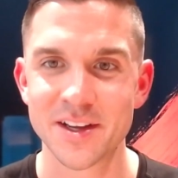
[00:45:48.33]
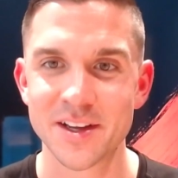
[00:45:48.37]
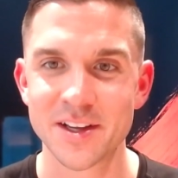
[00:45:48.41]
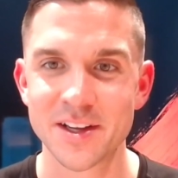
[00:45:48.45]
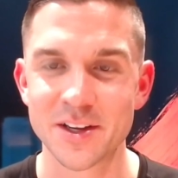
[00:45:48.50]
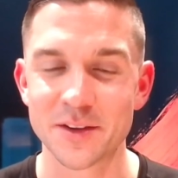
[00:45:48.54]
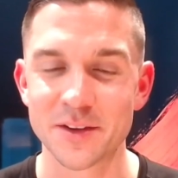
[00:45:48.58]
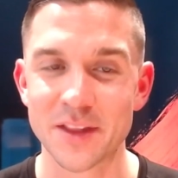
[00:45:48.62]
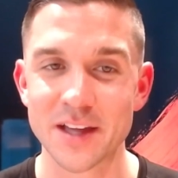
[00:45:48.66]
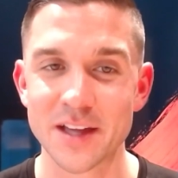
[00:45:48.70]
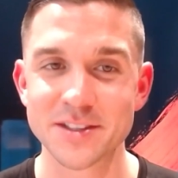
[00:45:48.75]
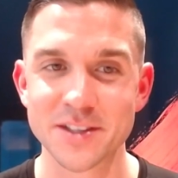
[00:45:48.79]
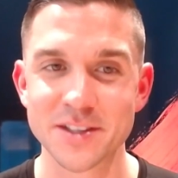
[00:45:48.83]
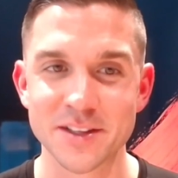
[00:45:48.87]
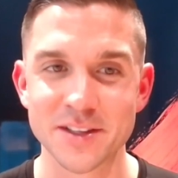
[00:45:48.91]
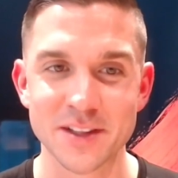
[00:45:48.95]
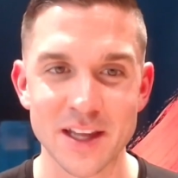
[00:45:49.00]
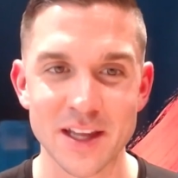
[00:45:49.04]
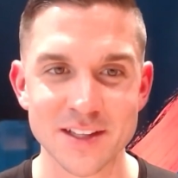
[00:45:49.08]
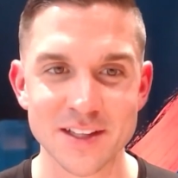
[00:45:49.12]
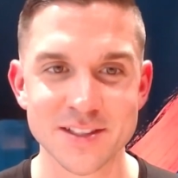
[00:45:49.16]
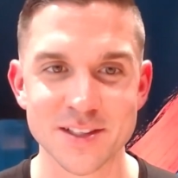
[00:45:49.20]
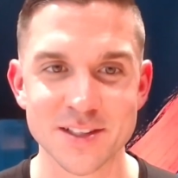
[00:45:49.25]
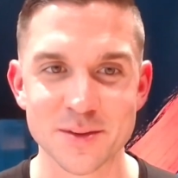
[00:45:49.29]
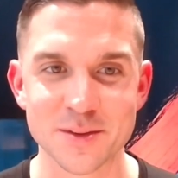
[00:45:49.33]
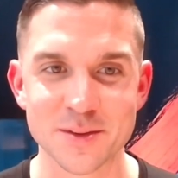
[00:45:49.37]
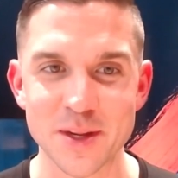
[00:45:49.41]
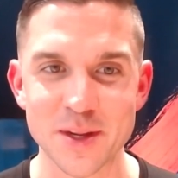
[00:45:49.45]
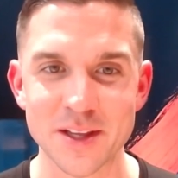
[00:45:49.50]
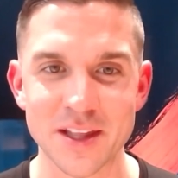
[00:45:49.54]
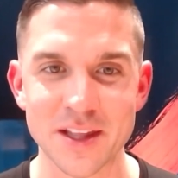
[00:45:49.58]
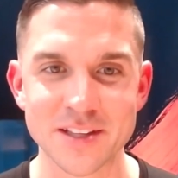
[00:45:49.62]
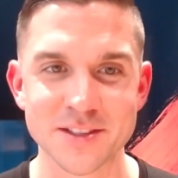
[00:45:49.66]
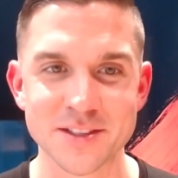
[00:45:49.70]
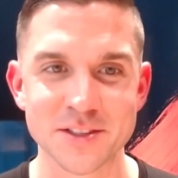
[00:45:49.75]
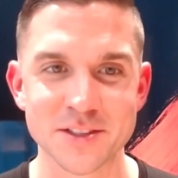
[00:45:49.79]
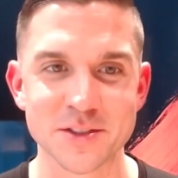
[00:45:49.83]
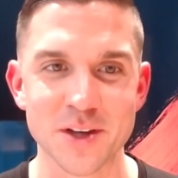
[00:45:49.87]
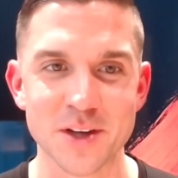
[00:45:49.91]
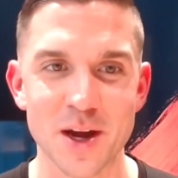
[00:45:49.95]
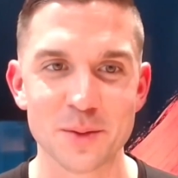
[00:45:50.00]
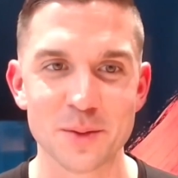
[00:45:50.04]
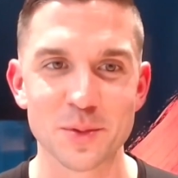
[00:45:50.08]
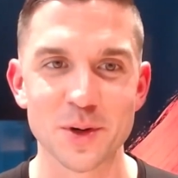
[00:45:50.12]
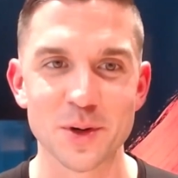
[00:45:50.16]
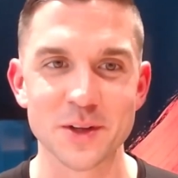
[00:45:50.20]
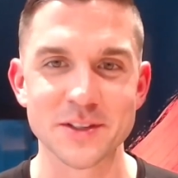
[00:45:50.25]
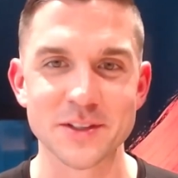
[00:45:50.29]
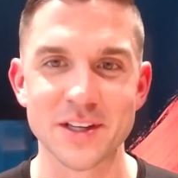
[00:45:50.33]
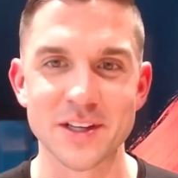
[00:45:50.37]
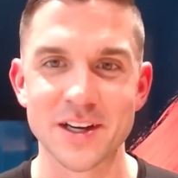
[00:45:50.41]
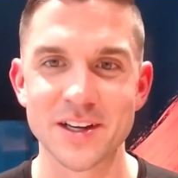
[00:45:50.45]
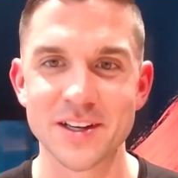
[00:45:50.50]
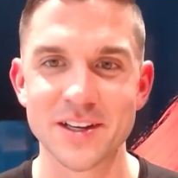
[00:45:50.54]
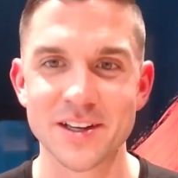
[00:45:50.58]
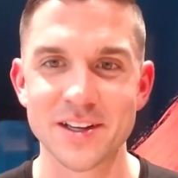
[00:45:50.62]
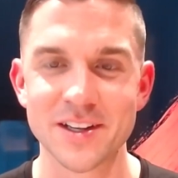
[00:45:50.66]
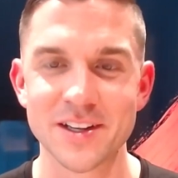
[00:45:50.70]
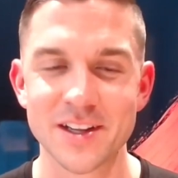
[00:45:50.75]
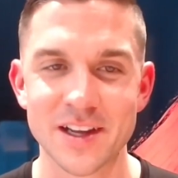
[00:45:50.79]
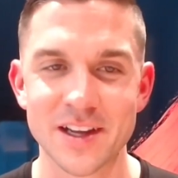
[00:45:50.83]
That's to me, that's a job well done.